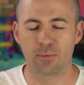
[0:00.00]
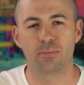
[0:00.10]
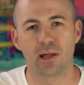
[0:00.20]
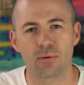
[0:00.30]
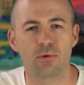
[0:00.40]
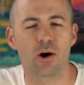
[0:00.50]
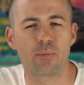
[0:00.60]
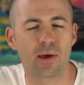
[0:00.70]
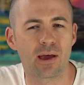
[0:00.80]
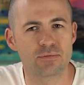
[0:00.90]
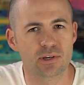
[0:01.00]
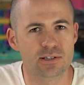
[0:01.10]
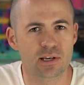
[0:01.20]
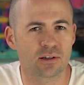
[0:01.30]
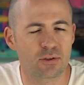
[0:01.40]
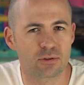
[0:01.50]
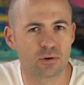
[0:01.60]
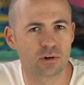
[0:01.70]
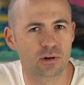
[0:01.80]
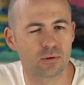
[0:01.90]
and playing with op amps, I suddenly
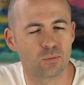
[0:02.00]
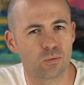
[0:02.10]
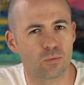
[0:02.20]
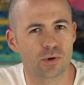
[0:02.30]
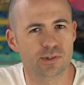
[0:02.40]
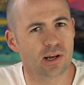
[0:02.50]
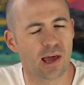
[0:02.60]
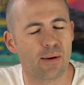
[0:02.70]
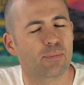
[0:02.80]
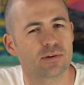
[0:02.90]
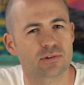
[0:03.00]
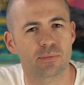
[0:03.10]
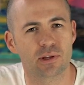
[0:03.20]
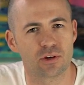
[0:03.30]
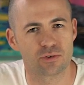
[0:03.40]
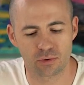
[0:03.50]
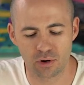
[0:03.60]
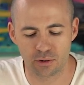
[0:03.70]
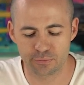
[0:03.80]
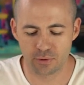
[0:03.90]
thought, what's gonna happen if something goes
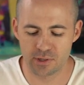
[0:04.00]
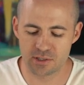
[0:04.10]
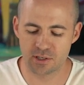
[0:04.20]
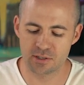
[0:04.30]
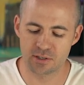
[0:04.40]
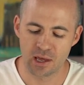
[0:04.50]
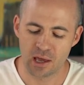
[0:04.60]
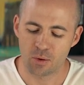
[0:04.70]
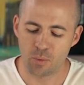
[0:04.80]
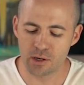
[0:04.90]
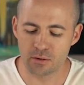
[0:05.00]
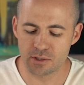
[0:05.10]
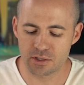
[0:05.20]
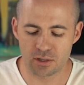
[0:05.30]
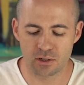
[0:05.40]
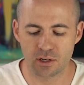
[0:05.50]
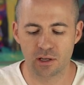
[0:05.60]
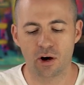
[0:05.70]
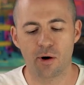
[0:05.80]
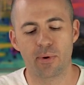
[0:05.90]
wrong? For instance, when you're
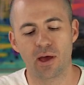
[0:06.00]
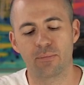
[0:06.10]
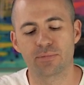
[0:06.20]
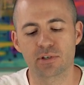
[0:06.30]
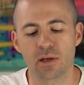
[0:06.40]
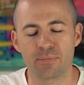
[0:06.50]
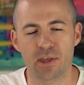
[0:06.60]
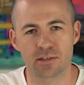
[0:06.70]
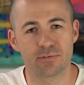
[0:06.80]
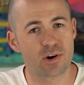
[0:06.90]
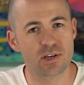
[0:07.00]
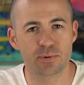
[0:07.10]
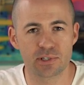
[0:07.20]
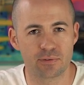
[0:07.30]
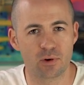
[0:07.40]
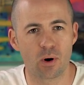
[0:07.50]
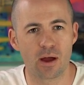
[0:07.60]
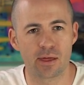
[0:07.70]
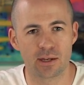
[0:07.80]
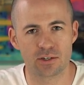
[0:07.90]
inserting op amps, there's a very specific
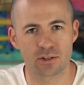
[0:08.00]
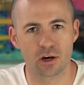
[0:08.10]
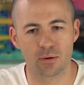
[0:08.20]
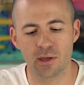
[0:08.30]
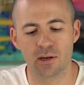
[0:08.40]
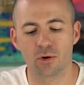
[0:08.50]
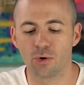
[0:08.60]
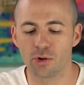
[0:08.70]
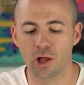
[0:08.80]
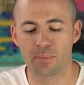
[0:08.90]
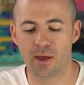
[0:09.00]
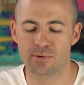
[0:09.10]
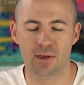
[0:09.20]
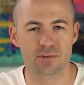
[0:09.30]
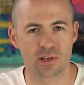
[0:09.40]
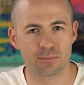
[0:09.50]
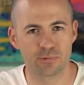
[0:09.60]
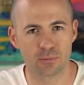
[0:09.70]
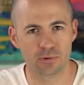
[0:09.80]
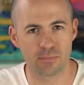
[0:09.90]
way they need to go in and all op amps have some
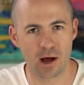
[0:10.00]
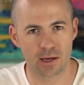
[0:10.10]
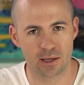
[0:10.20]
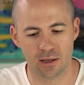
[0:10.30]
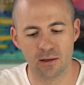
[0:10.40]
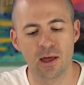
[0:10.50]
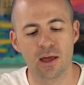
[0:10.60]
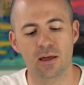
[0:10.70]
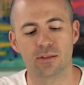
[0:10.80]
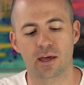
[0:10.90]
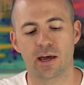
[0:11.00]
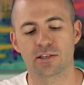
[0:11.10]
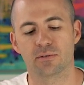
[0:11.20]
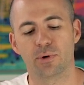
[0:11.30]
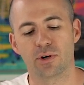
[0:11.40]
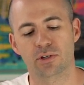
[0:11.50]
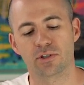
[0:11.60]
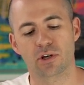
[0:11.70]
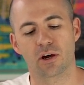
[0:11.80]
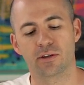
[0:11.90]
form of marking. In the case of
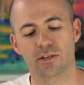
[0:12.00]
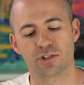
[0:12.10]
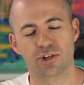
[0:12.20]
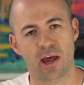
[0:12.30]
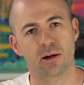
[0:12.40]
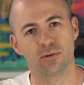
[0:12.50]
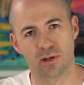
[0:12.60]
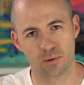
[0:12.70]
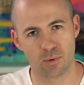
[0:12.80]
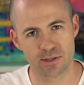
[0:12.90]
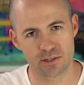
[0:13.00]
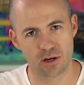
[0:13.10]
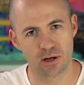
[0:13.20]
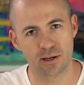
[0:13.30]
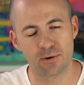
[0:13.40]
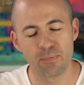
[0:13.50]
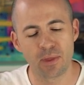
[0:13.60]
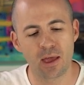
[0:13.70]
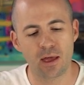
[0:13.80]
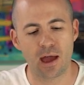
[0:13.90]
Burson's own, there's a channel down one side
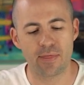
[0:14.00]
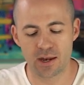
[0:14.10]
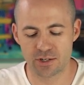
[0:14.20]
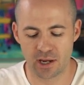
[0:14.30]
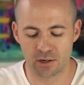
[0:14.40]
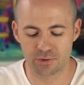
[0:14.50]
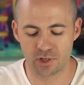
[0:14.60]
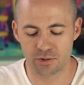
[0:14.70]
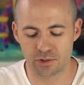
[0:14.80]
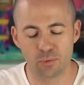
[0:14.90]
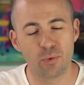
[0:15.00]
and that channel tells you